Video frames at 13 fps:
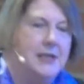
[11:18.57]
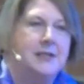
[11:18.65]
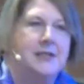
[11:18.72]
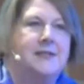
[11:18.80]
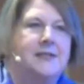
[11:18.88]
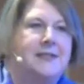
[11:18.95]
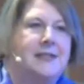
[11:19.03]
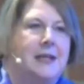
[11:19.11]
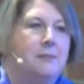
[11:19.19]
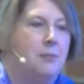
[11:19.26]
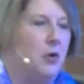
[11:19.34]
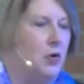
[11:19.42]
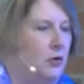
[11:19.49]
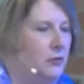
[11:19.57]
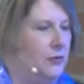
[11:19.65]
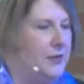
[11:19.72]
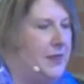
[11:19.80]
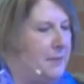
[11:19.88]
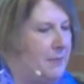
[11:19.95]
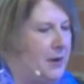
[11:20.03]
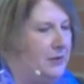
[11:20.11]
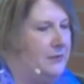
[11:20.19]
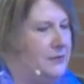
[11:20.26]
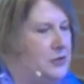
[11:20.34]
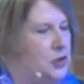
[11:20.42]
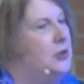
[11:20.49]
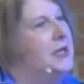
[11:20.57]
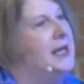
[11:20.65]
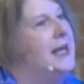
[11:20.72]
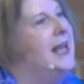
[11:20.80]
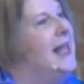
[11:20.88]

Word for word: to skip over that part of the journey